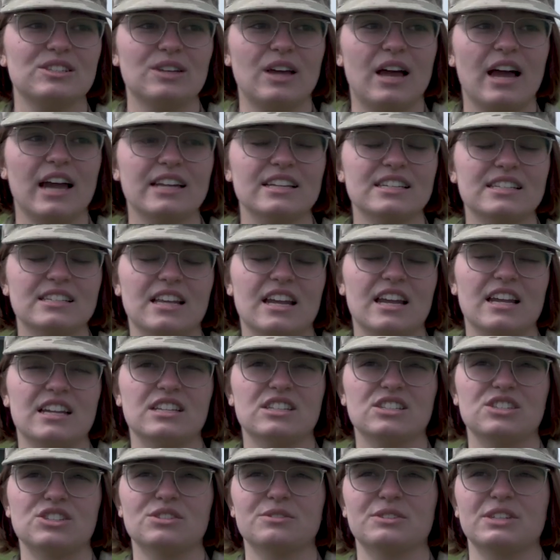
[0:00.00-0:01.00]
I decided
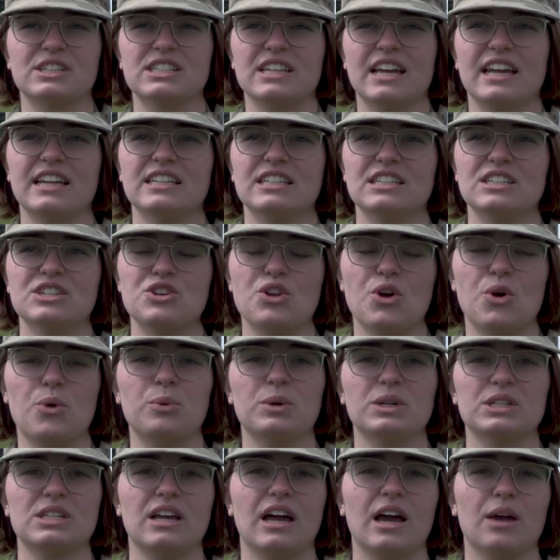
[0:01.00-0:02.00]
to serve because I didn't know
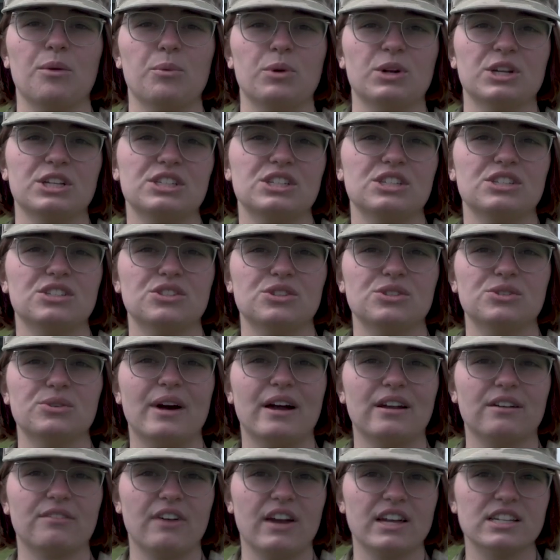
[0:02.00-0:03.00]
what I wanted to do
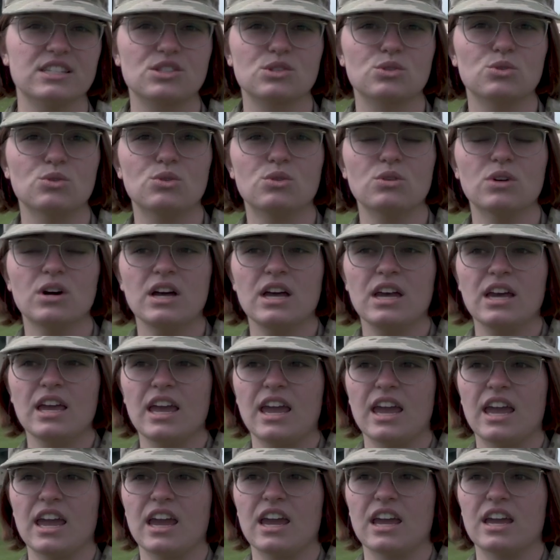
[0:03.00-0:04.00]
out of high school,
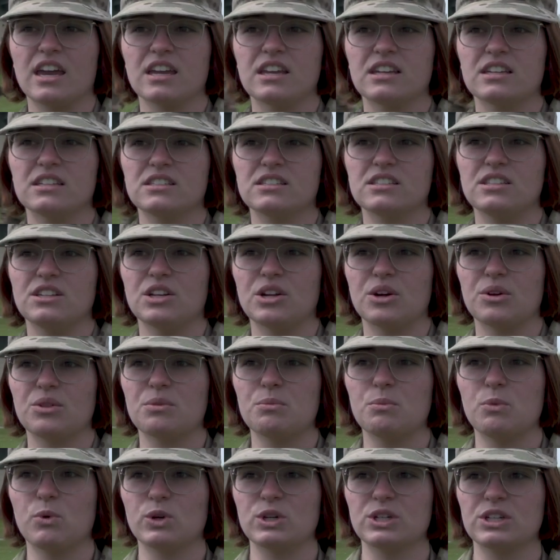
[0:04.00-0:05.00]
and, you know,
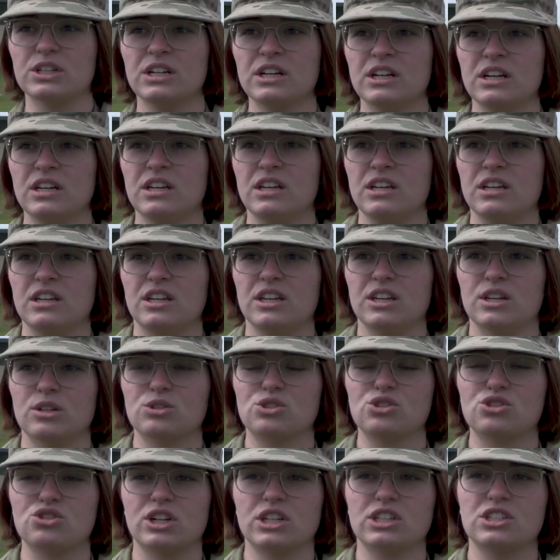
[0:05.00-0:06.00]
the more, you know,
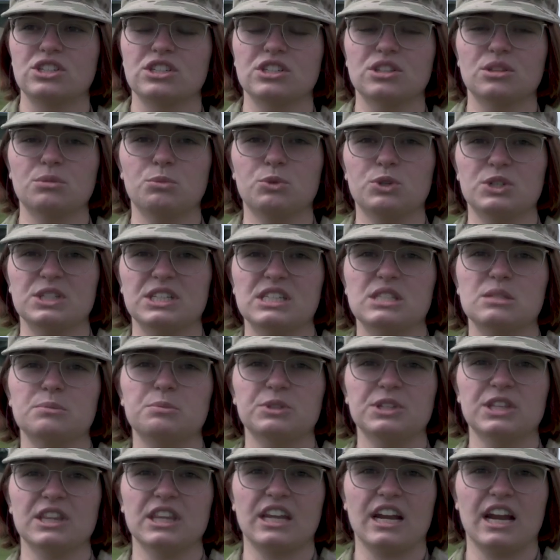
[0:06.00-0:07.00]
structure and the more
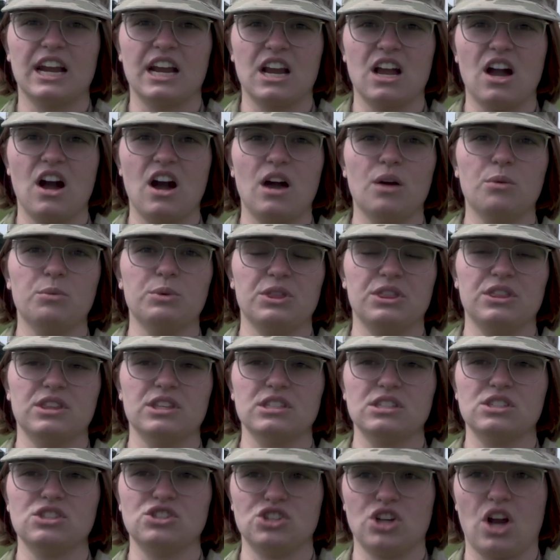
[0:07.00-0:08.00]
discipline that I got with
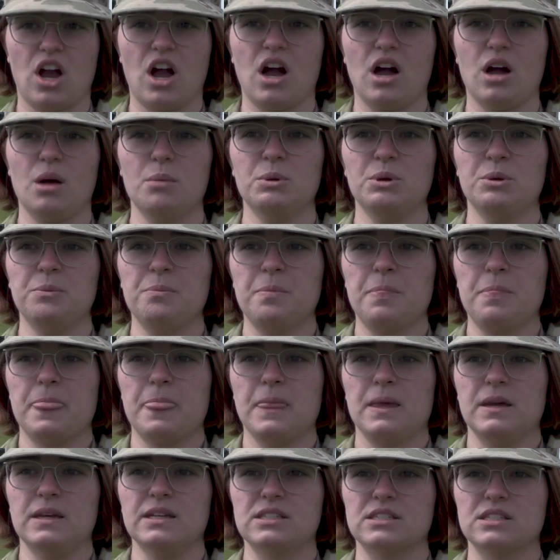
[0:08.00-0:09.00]
this job
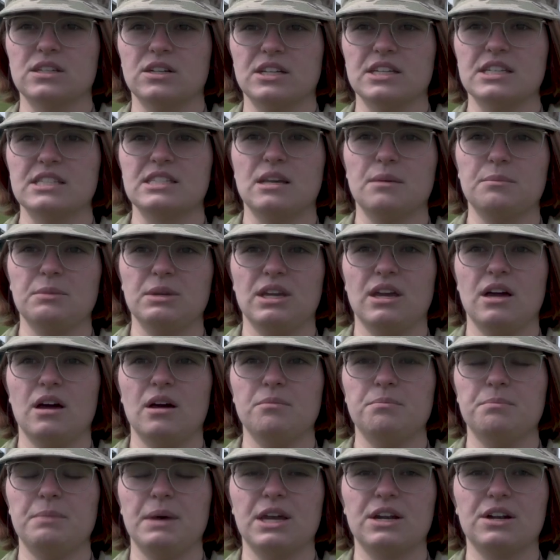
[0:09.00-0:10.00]
is going to set me
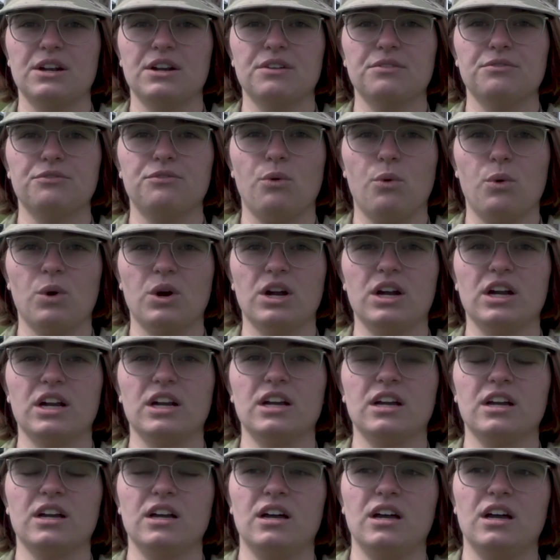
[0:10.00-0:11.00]
up better
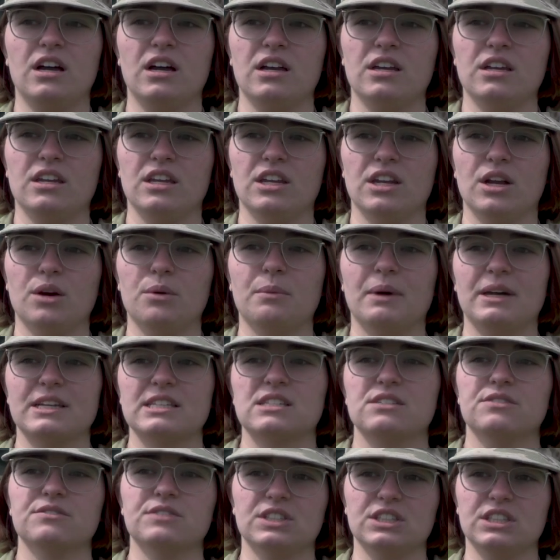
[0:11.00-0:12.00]
for, you know, my
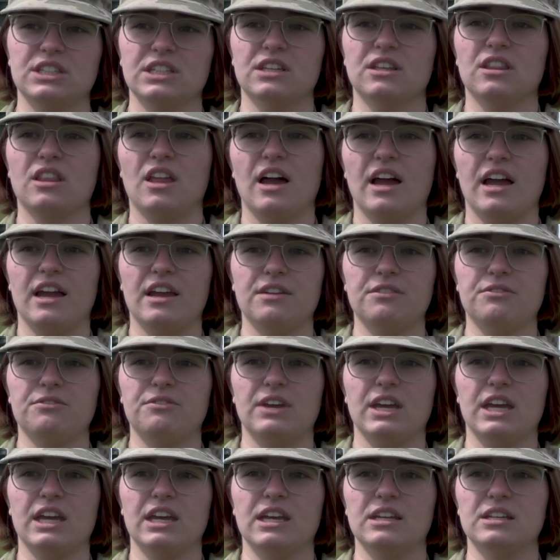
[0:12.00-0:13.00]
civilian life
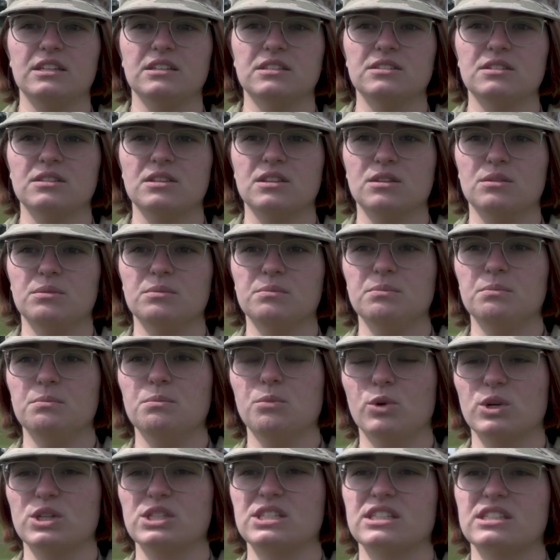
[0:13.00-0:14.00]
and the
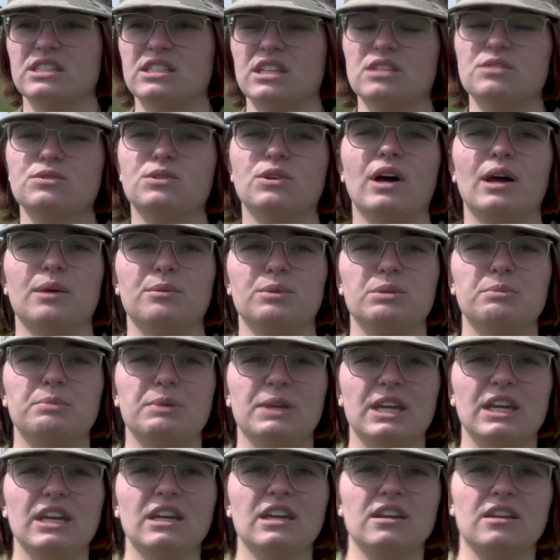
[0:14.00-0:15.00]
more successful I would
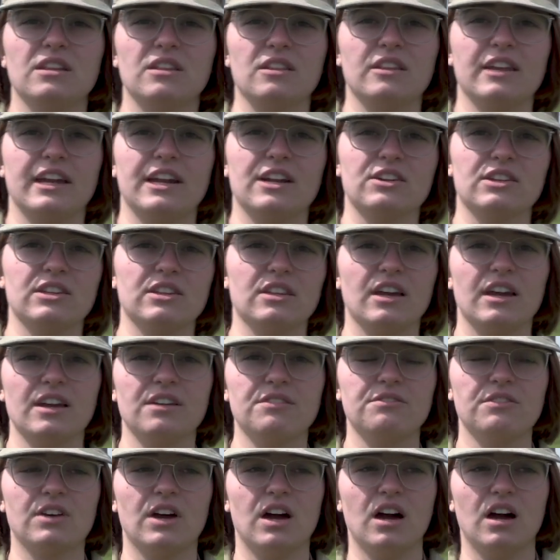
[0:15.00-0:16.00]
be later in
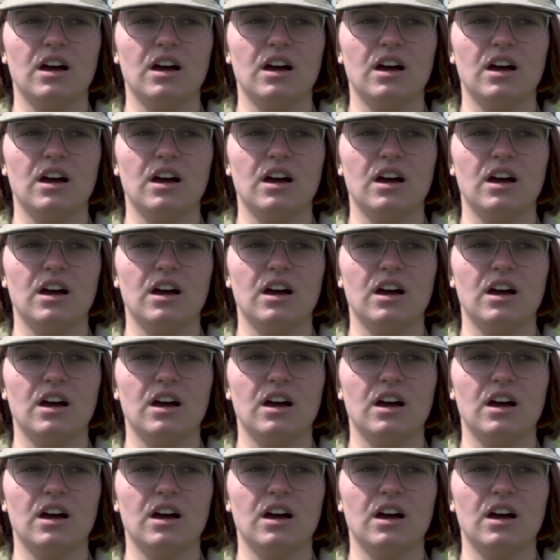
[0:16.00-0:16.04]
life.